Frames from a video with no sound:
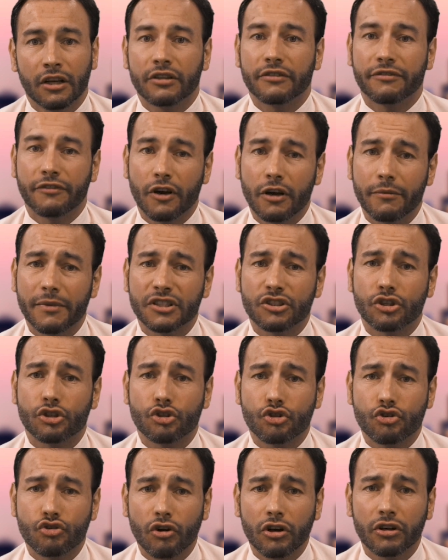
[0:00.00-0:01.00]
The firm has a
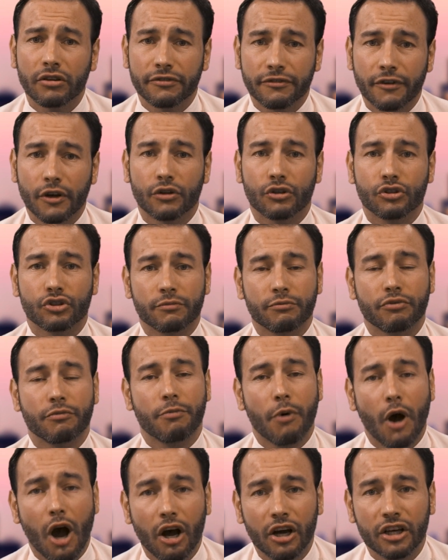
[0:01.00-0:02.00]
strong focus on
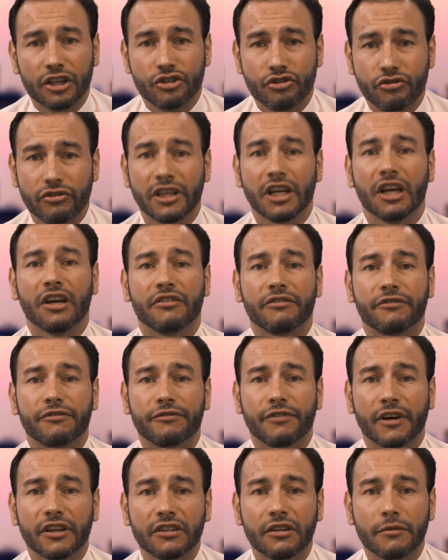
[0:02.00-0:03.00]
proprietary
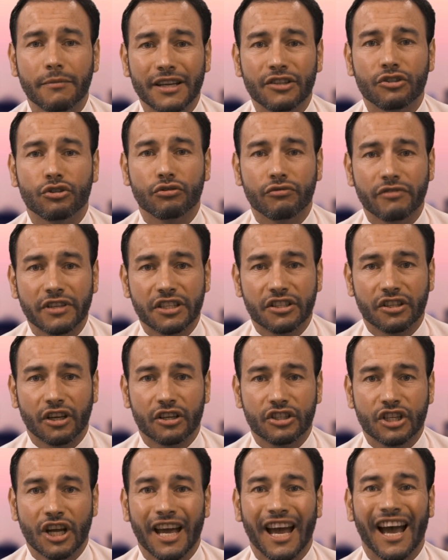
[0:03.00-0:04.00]
fundamental
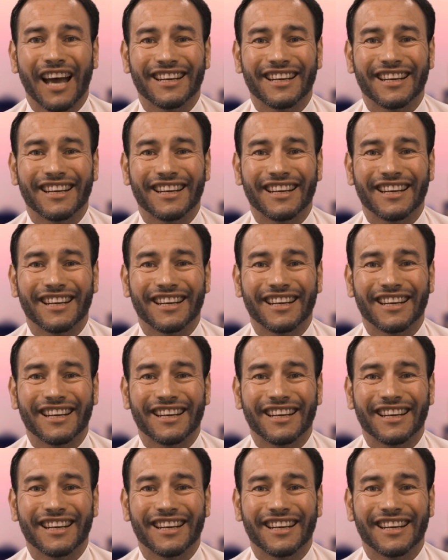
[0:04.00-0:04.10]
research